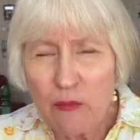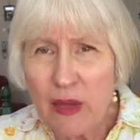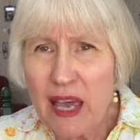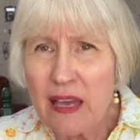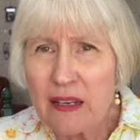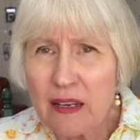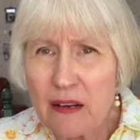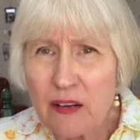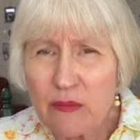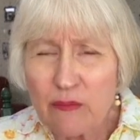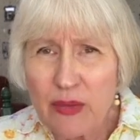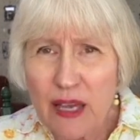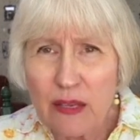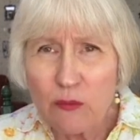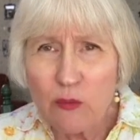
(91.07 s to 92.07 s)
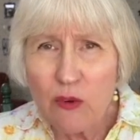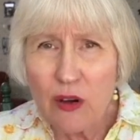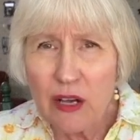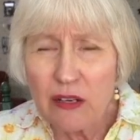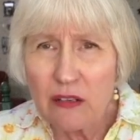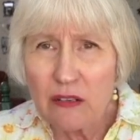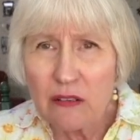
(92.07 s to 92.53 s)
Bad air and bad
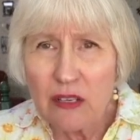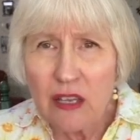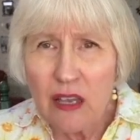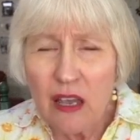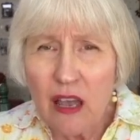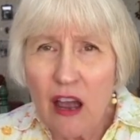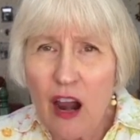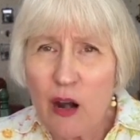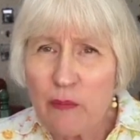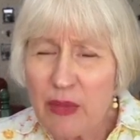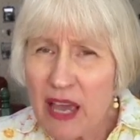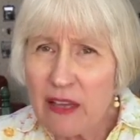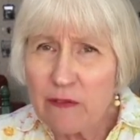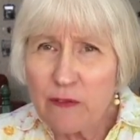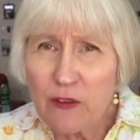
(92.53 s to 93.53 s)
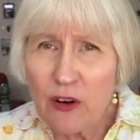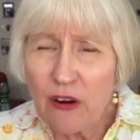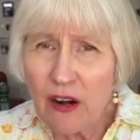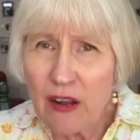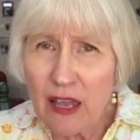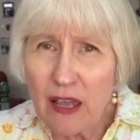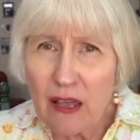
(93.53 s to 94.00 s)
water are bad for
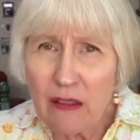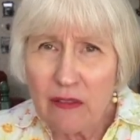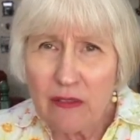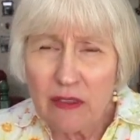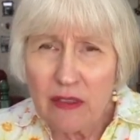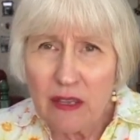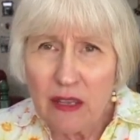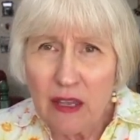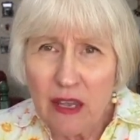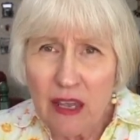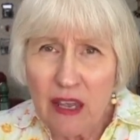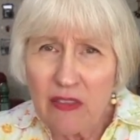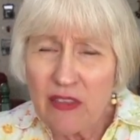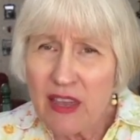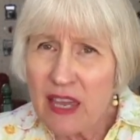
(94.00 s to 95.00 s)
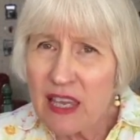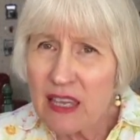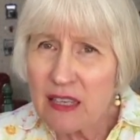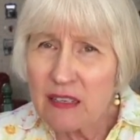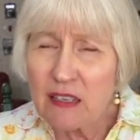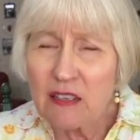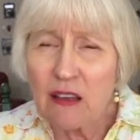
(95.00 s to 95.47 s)
our health. They
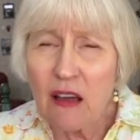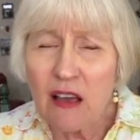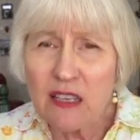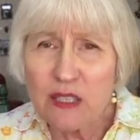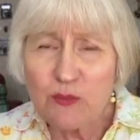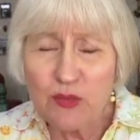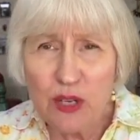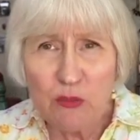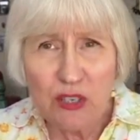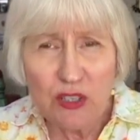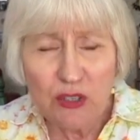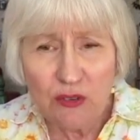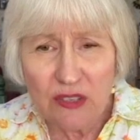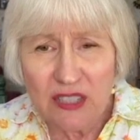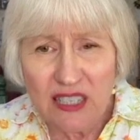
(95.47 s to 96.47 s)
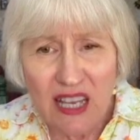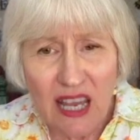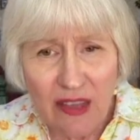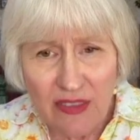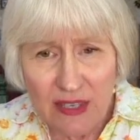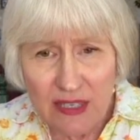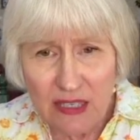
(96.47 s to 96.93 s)
can cause premature
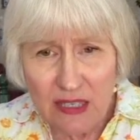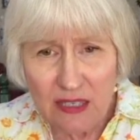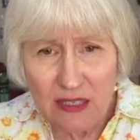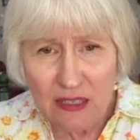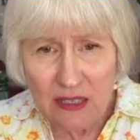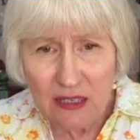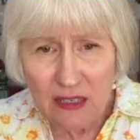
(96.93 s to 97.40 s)
deaths.